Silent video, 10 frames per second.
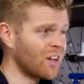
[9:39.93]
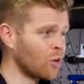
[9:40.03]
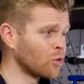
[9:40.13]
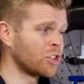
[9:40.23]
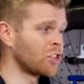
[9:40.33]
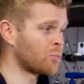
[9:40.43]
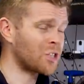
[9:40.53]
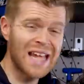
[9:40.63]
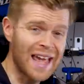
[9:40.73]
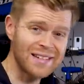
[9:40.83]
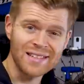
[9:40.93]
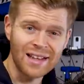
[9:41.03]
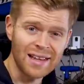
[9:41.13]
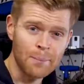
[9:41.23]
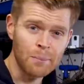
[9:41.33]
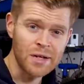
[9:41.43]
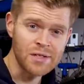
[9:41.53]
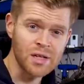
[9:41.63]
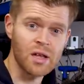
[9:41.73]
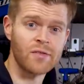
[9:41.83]
and also just protects the clamping
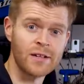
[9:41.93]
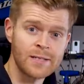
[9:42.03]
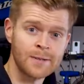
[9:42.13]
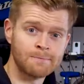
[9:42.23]
surface.